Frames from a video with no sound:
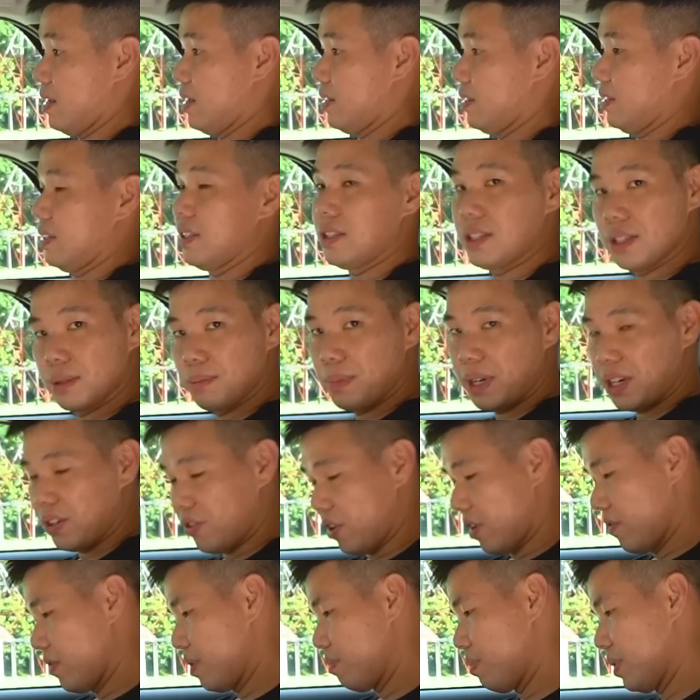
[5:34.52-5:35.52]
This is my
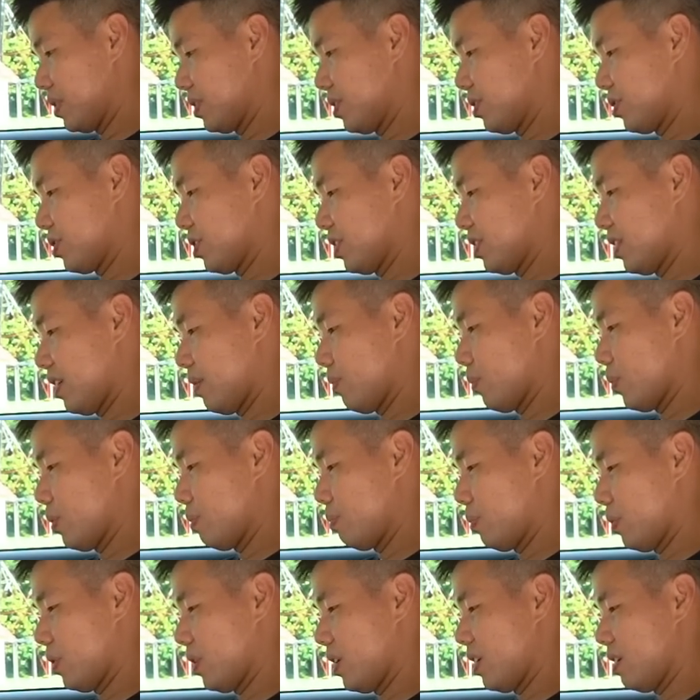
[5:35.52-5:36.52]
driving position. I'm
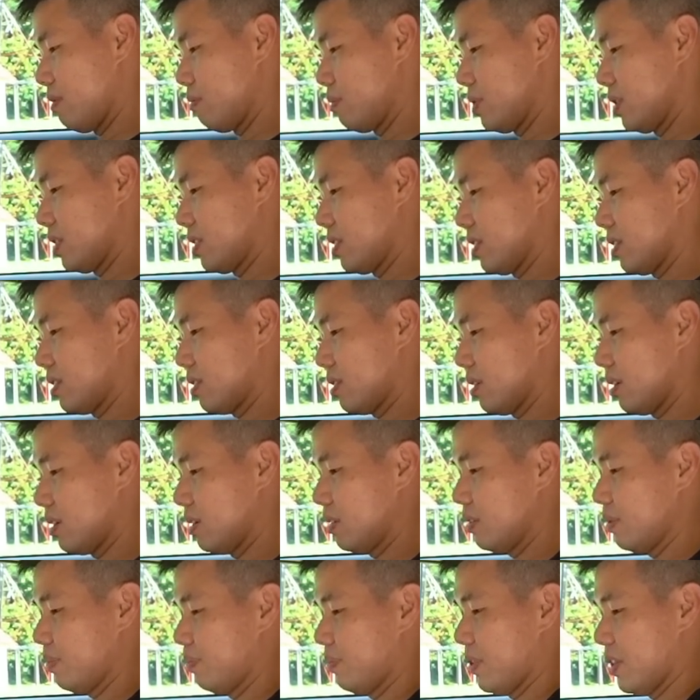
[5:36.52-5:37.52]
1.8 meters tall.